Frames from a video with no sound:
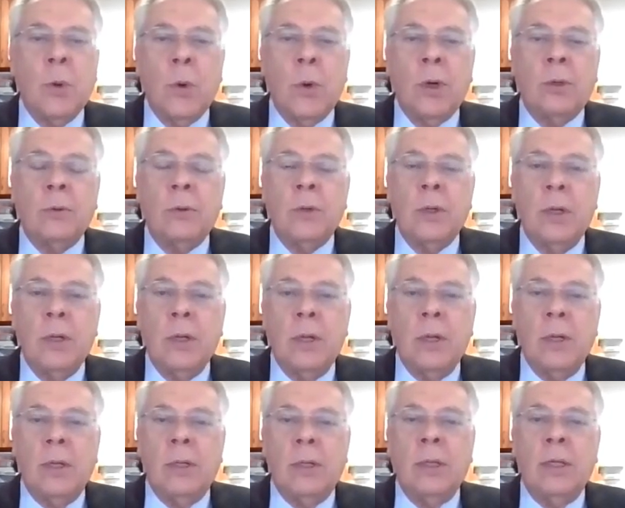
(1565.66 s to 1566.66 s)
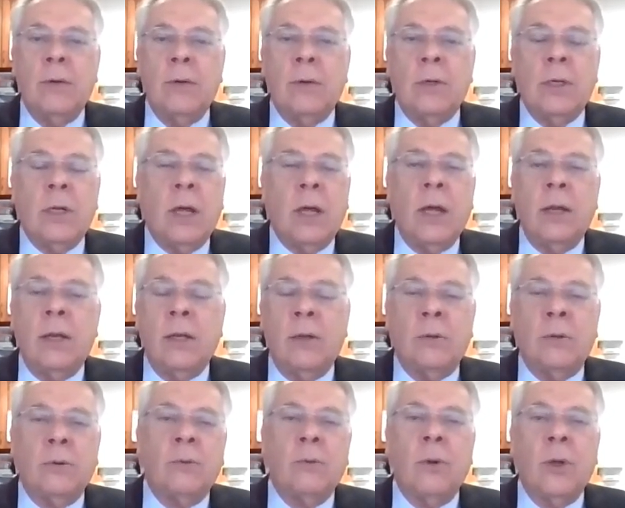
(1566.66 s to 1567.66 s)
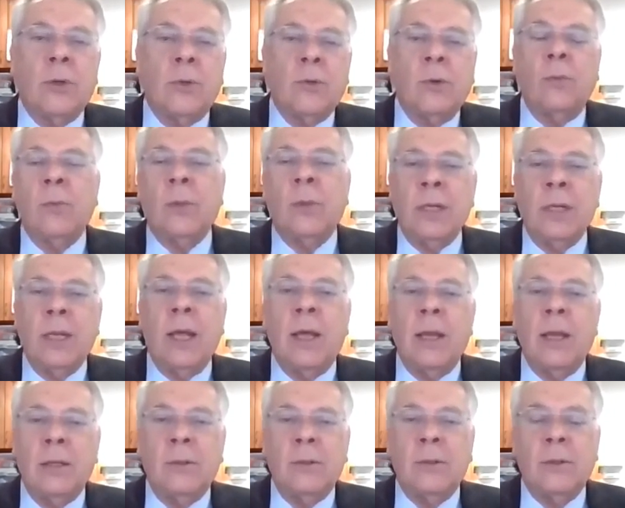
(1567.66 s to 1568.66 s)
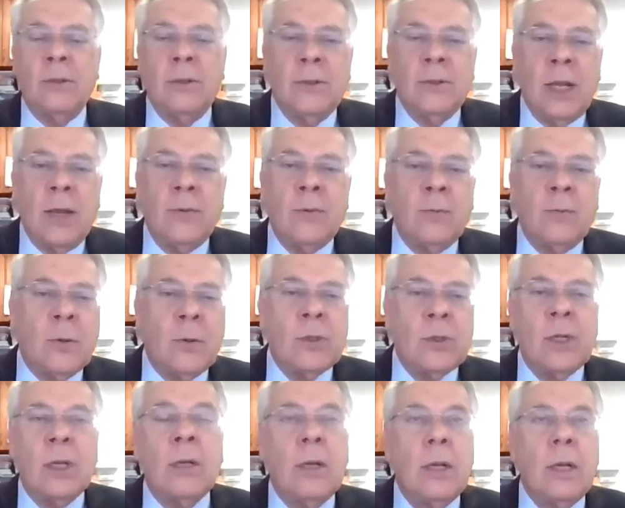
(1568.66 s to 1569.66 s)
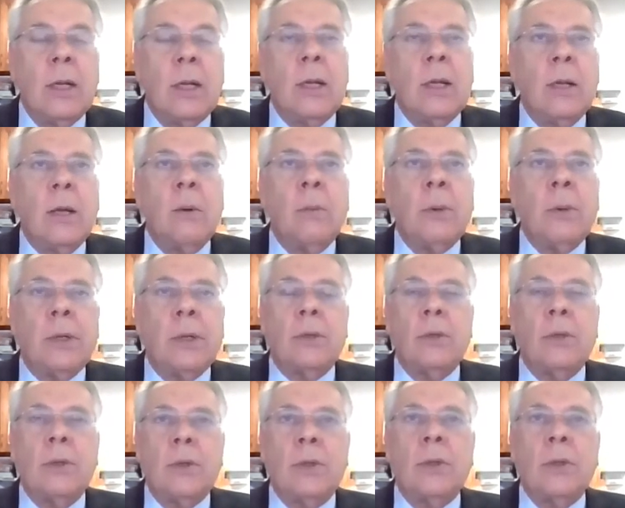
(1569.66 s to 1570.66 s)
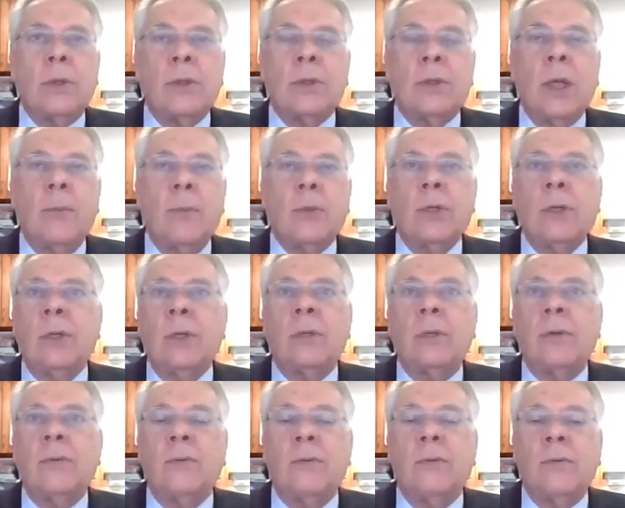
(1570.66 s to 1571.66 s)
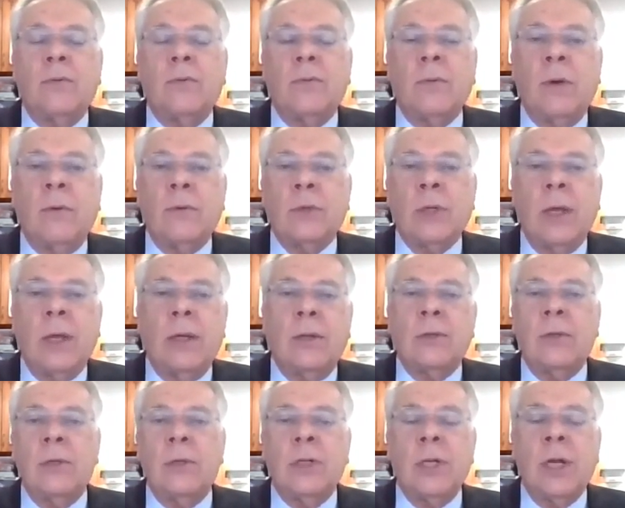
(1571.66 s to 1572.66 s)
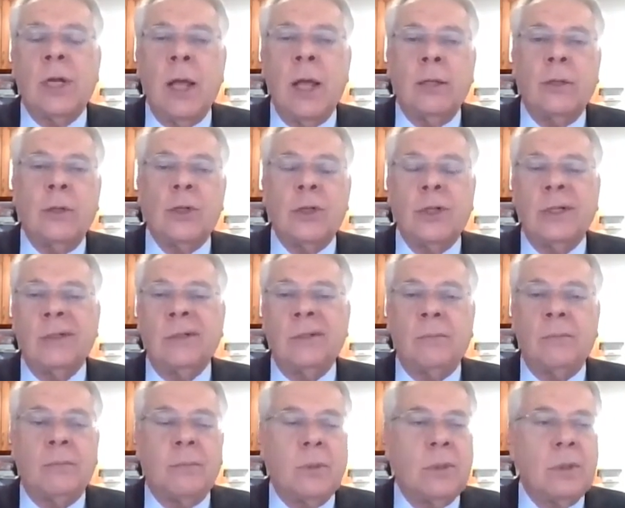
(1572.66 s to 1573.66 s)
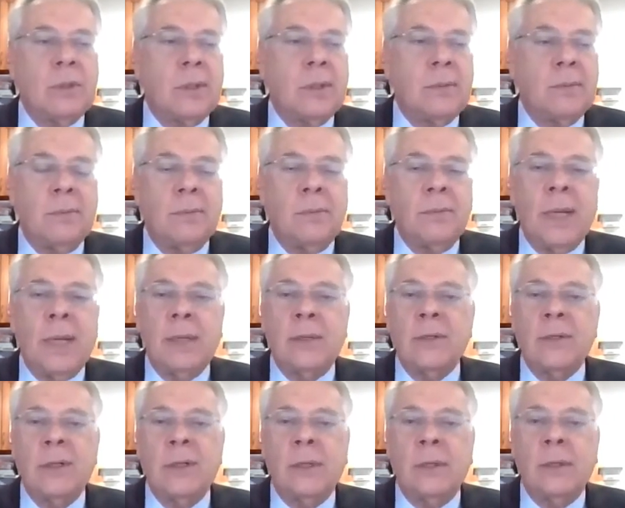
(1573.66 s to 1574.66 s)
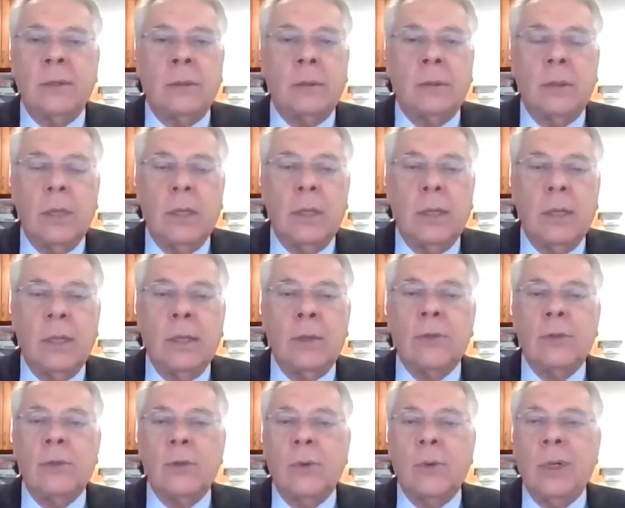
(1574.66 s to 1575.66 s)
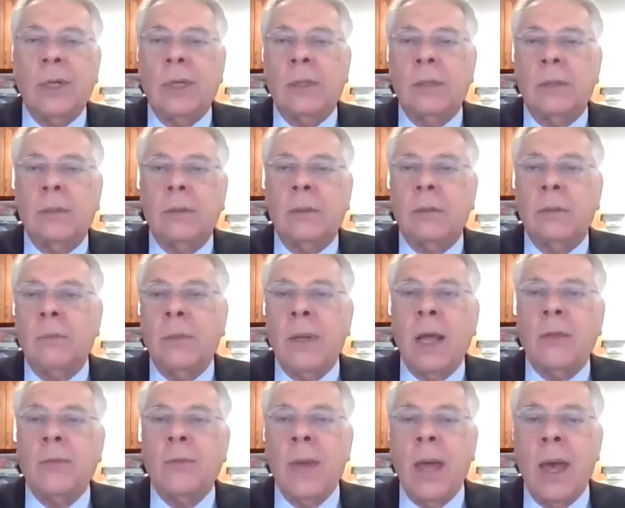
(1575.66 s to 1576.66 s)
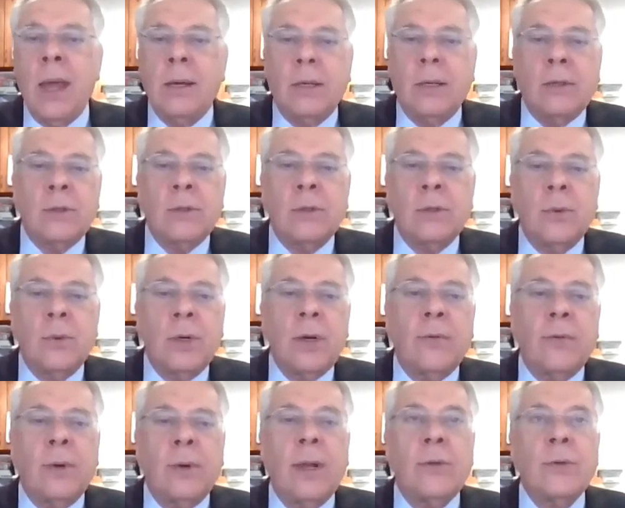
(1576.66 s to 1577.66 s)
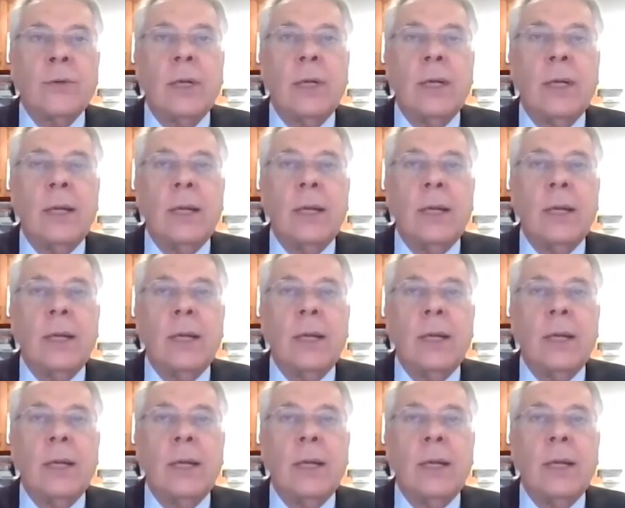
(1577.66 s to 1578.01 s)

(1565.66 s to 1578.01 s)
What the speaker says: born, lived, died, and rose from the dead and saved from our sin, but the subjects of science and geology and medicine and history and mathematics and whatever else.